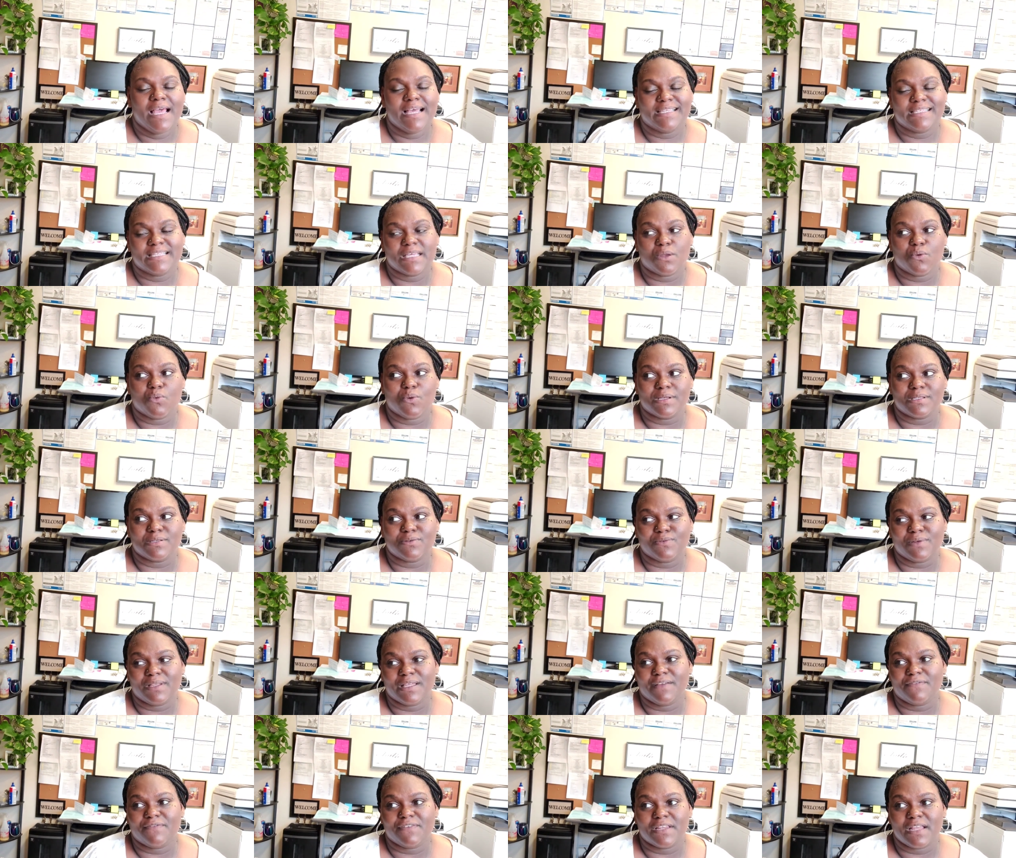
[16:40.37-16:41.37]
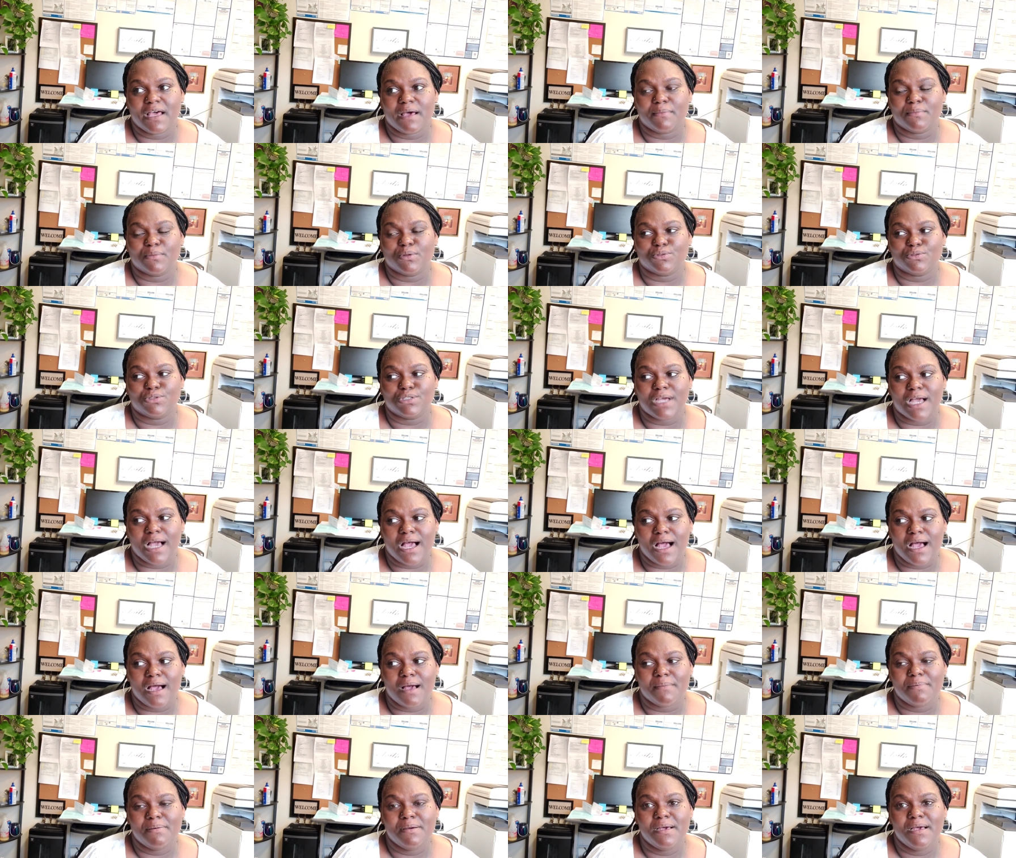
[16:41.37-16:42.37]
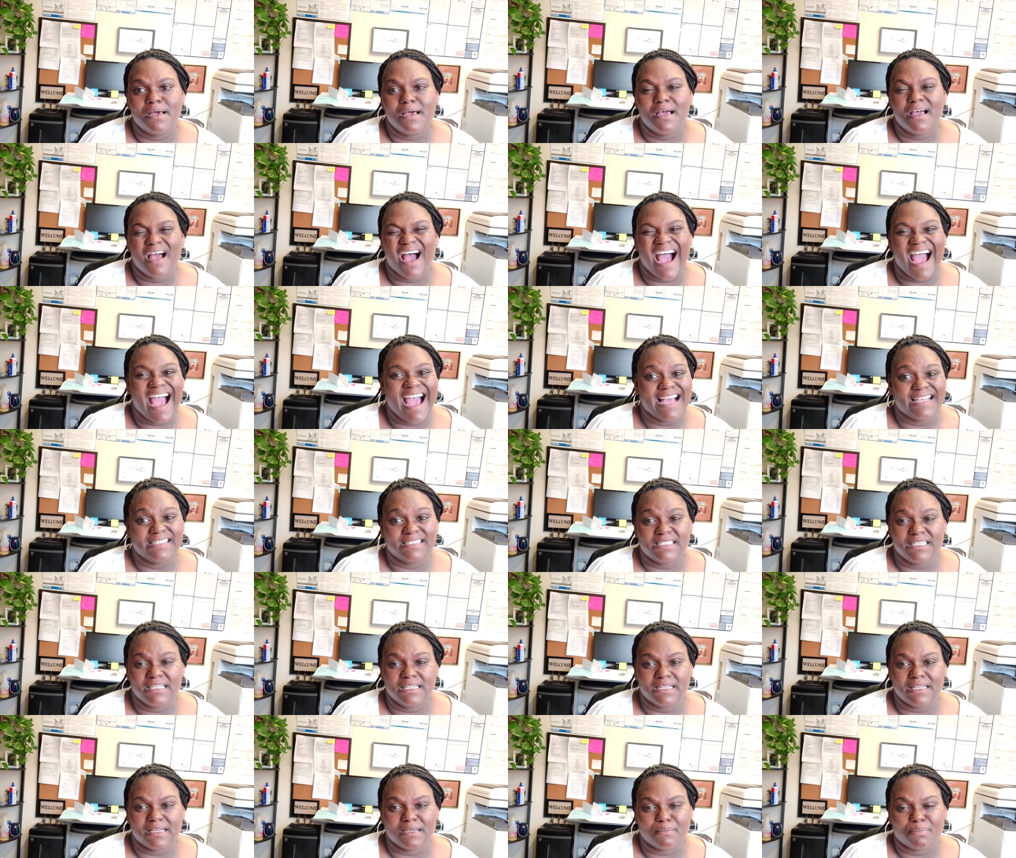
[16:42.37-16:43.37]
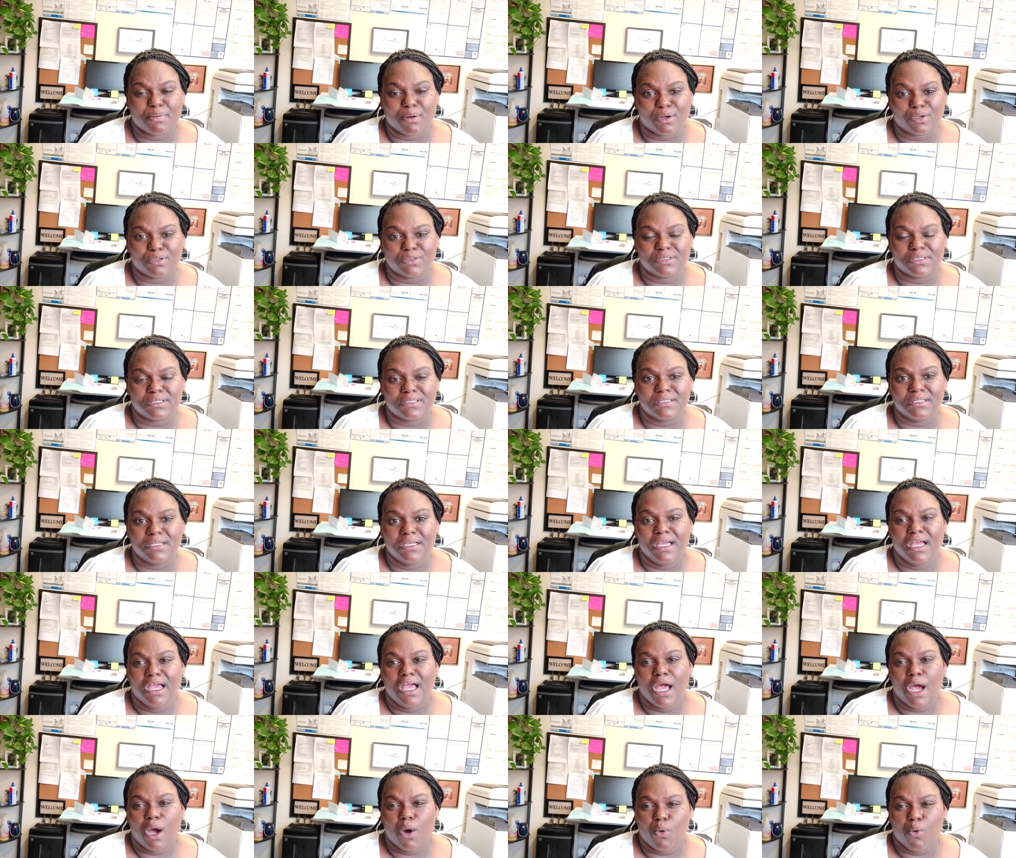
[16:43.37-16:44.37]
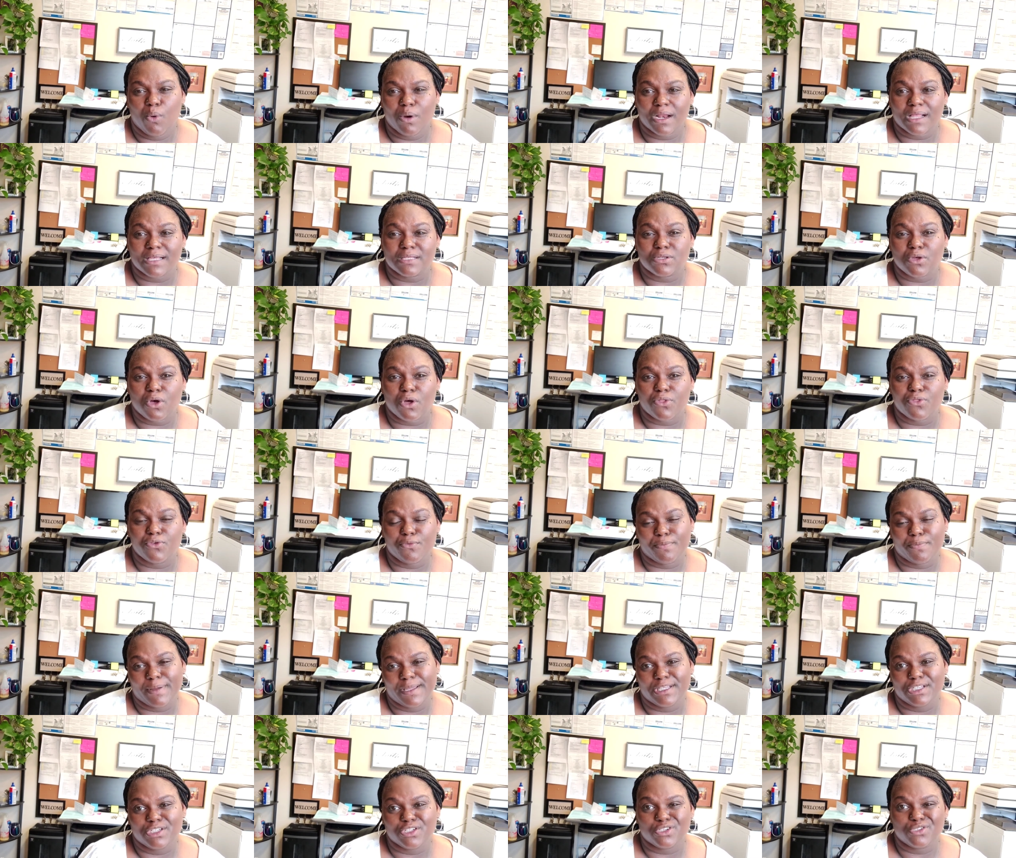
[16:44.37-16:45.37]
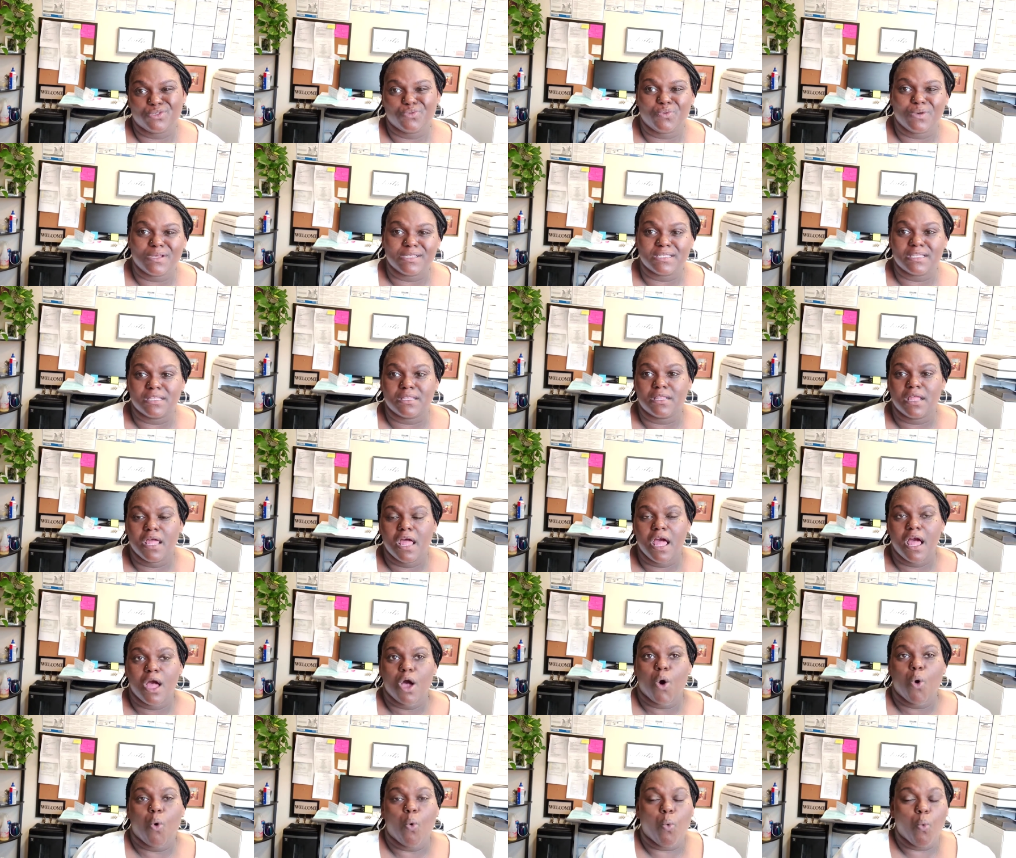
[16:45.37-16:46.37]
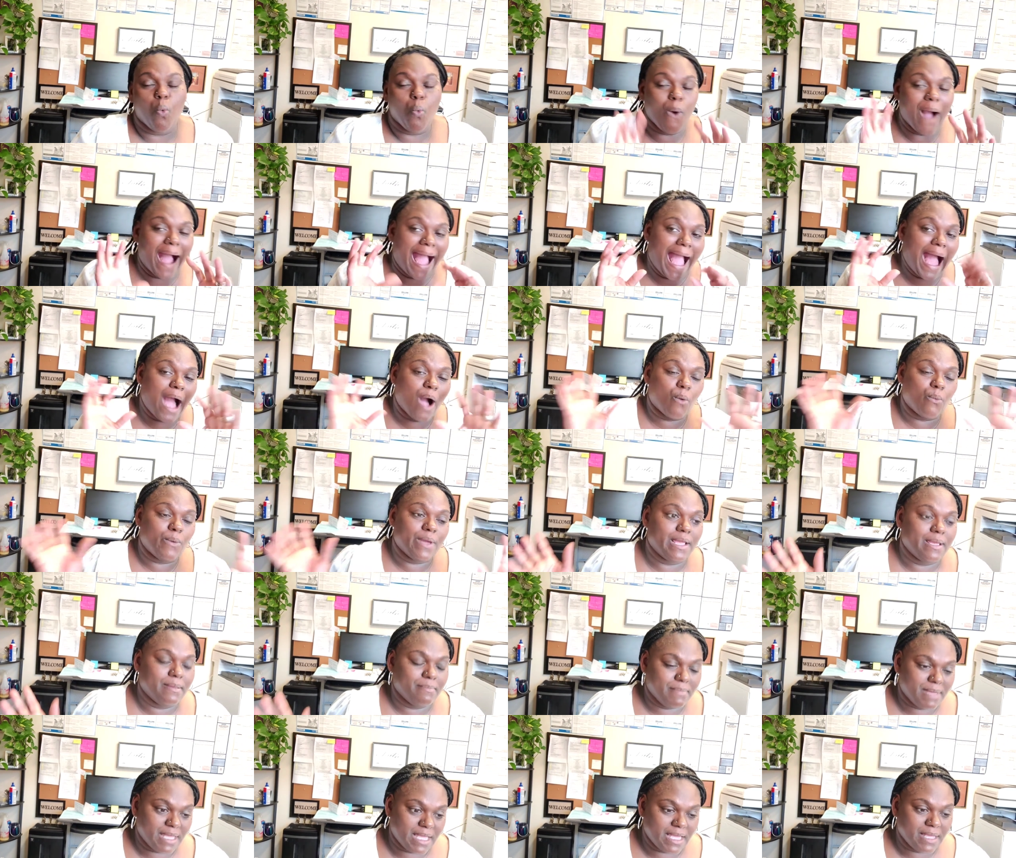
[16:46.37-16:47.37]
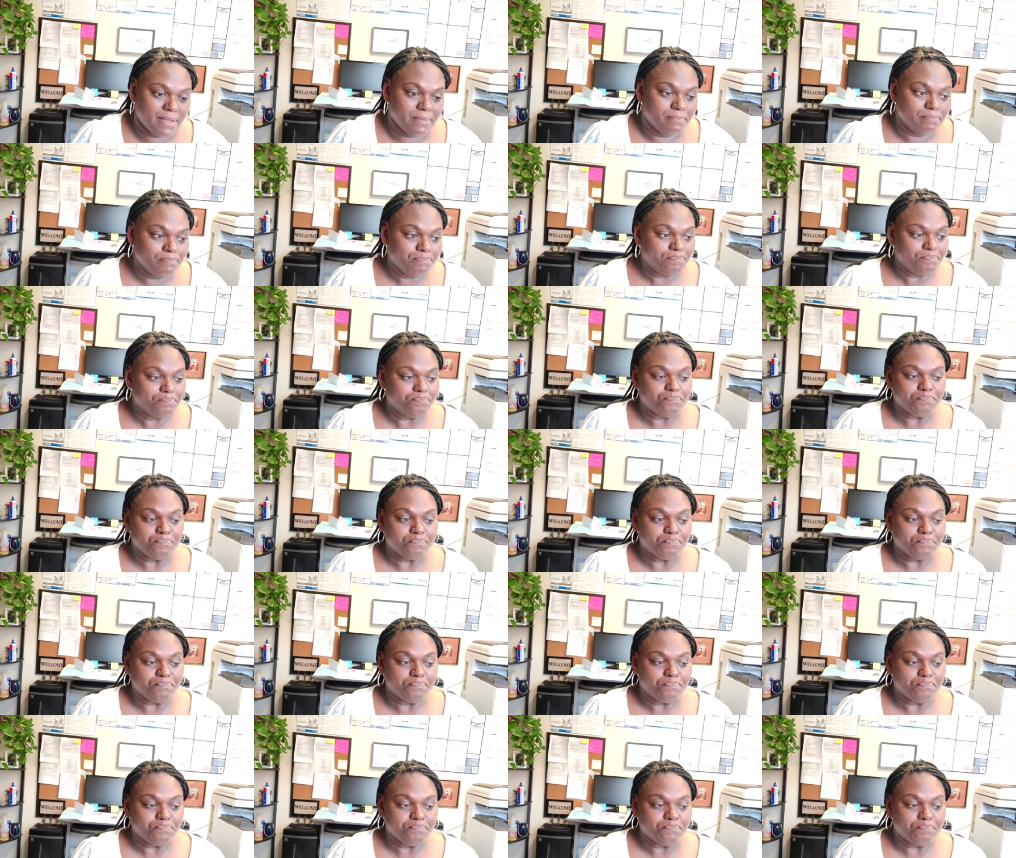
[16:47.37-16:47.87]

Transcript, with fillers: I said it wasn't really a phenomenal job. I hadn't seen it in person. And what I saw through pictures wasn't wowing me.